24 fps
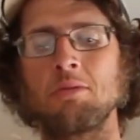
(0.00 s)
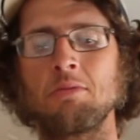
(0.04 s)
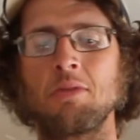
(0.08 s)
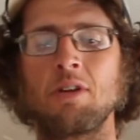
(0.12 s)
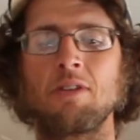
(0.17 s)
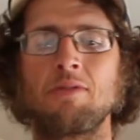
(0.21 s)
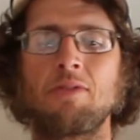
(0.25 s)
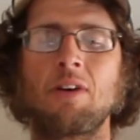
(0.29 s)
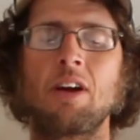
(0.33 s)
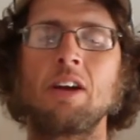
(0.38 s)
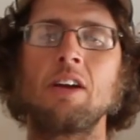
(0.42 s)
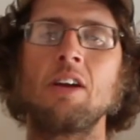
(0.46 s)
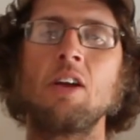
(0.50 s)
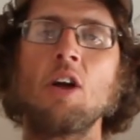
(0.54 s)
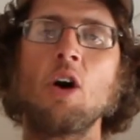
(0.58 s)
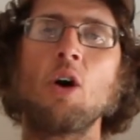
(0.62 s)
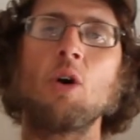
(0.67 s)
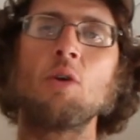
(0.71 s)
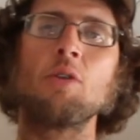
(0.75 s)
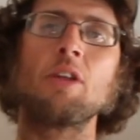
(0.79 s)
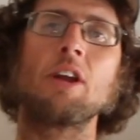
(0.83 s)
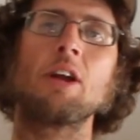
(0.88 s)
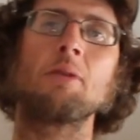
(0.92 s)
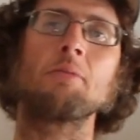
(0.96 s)
but if I
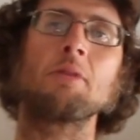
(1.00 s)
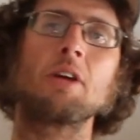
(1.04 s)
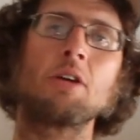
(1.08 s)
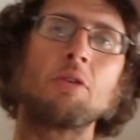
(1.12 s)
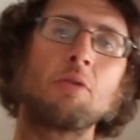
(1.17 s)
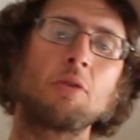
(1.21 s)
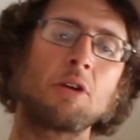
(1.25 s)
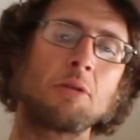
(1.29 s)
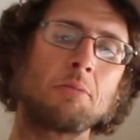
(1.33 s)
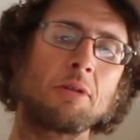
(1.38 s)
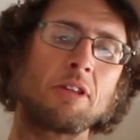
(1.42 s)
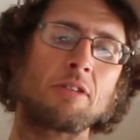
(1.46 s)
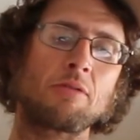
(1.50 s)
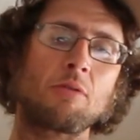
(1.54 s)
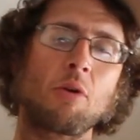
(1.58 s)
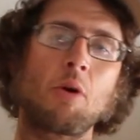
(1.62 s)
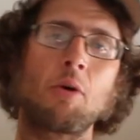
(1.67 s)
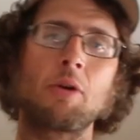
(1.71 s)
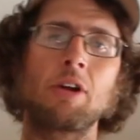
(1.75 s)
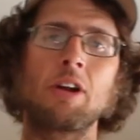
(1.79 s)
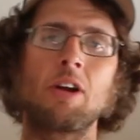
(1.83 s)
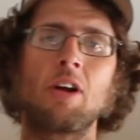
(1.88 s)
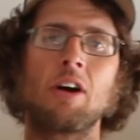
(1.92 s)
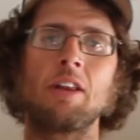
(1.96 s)
know that I'm going to want to be
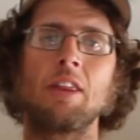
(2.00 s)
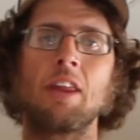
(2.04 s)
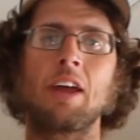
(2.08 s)
throwing it on